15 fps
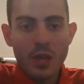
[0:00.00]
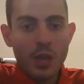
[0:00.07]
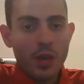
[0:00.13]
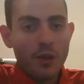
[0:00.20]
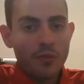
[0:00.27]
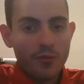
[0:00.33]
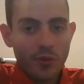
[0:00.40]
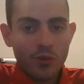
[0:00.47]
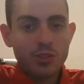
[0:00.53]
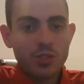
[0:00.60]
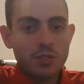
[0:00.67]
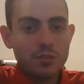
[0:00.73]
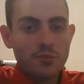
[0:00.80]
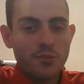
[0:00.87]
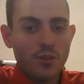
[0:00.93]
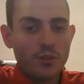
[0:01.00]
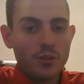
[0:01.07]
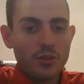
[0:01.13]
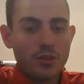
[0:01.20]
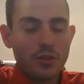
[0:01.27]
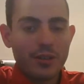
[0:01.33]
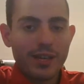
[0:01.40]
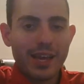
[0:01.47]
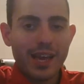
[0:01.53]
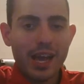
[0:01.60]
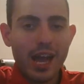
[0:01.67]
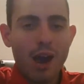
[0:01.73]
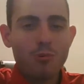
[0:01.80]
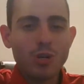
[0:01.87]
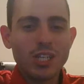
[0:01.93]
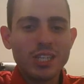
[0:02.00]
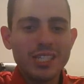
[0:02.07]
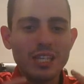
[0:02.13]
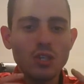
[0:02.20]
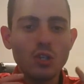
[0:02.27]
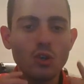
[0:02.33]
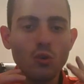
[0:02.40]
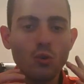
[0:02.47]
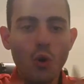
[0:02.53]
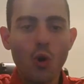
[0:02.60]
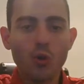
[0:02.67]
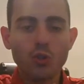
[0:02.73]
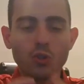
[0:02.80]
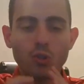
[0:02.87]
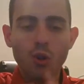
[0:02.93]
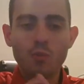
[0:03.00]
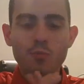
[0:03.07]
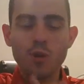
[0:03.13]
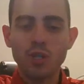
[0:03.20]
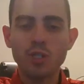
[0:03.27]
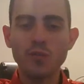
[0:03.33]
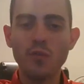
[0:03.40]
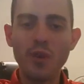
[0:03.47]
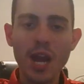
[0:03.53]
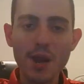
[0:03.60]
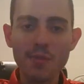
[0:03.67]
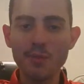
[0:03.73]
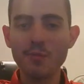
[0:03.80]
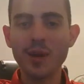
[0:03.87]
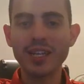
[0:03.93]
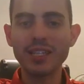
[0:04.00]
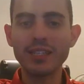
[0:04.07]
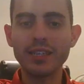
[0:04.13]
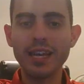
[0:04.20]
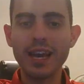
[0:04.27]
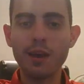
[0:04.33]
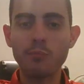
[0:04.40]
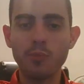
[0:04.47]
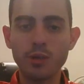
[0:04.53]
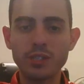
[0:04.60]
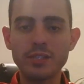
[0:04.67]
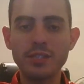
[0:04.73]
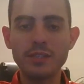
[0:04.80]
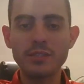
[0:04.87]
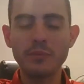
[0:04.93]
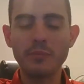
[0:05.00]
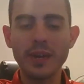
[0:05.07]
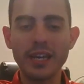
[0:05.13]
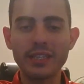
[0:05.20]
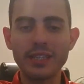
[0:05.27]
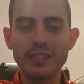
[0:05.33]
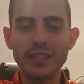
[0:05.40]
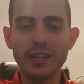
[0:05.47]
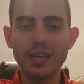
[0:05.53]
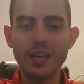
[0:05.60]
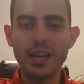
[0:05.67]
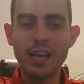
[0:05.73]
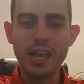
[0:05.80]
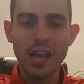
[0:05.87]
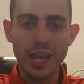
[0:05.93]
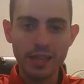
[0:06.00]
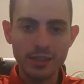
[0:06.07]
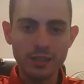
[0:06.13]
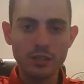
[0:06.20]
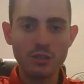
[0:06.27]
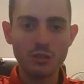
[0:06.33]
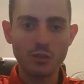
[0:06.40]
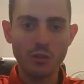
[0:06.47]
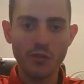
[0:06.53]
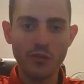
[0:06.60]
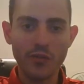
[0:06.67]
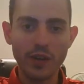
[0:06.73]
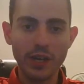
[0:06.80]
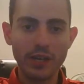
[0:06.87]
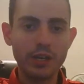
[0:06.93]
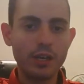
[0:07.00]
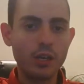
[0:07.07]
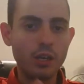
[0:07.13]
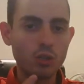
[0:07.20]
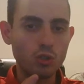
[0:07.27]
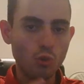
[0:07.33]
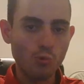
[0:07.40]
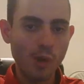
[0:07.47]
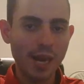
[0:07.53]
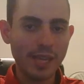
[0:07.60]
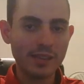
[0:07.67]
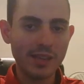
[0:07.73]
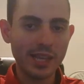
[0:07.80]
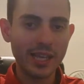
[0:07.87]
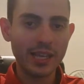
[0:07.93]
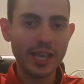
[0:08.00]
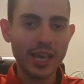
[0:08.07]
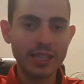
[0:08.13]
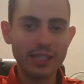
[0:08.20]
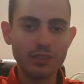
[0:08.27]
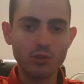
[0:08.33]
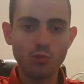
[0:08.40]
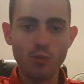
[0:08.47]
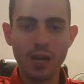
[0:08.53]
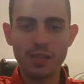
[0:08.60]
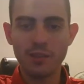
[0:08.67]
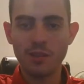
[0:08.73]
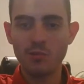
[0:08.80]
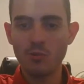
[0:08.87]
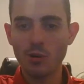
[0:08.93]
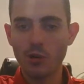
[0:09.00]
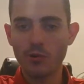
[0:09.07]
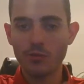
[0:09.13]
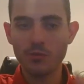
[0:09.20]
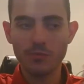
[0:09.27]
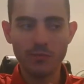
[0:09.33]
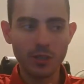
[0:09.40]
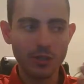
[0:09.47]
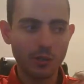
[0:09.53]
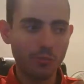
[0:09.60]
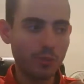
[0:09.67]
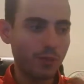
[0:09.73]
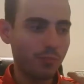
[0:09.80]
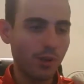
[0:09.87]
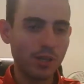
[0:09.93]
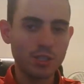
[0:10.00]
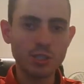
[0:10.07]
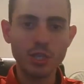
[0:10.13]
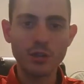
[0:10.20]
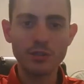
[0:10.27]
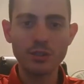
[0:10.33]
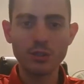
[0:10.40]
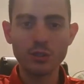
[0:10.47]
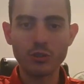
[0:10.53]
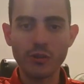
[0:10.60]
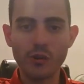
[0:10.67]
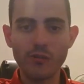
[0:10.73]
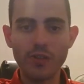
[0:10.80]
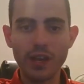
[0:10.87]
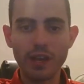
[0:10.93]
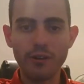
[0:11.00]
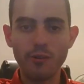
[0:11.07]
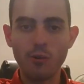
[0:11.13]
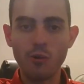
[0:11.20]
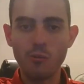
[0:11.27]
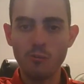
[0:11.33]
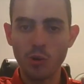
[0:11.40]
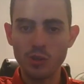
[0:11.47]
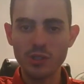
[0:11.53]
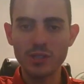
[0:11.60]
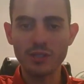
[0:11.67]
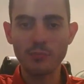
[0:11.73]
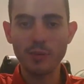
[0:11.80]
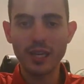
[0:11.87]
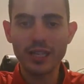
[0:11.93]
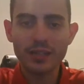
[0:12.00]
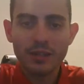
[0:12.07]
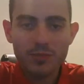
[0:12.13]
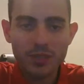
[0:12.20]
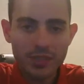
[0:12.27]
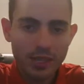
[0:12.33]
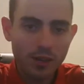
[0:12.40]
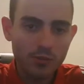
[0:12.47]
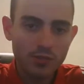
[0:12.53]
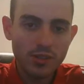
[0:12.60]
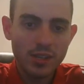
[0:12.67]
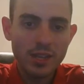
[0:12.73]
First things first, I want to thank you all so much for everybody that have participated in this survey directly and indirectly, where you know people have shared this survey or participating themselves